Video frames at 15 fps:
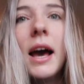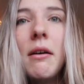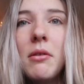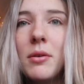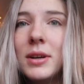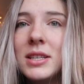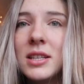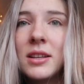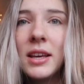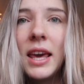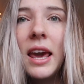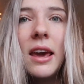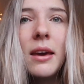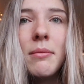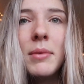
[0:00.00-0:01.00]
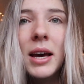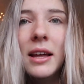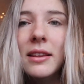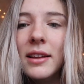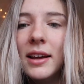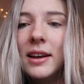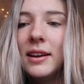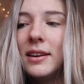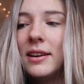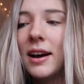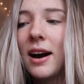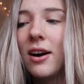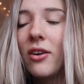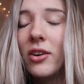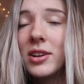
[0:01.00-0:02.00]
and we went to the game and
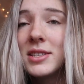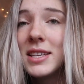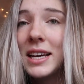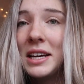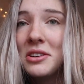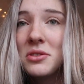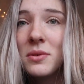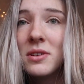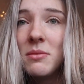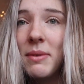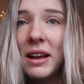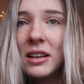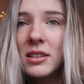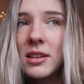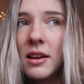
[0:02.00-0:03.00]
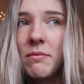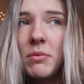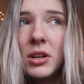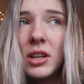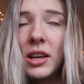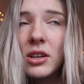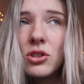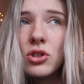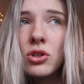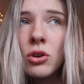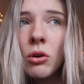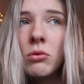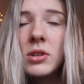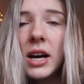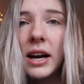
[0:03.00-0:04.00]
then honestly I just went to bed because I've been like
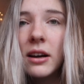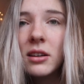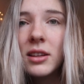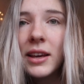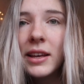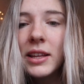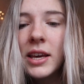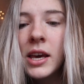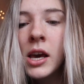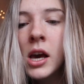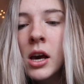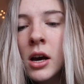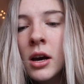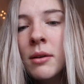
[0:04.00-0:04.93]
so tired lately.